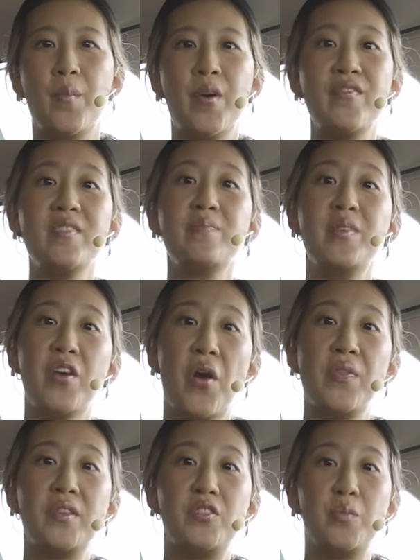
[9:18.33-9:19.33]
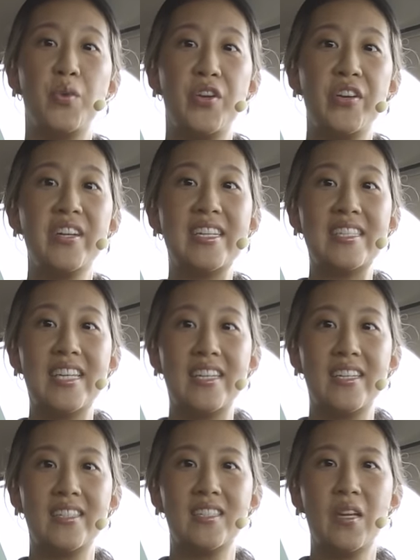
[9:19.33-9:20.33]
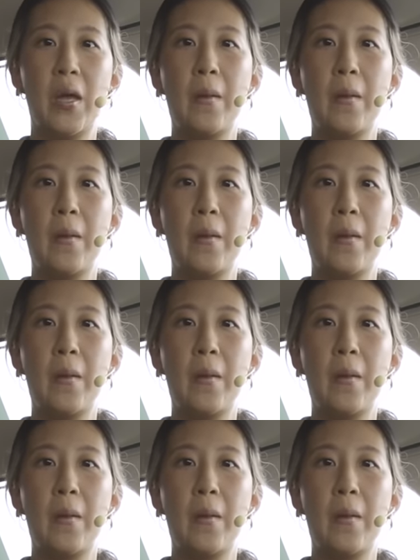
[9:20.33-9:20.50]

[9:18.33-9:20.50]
Above and beyond the superior aesthetics,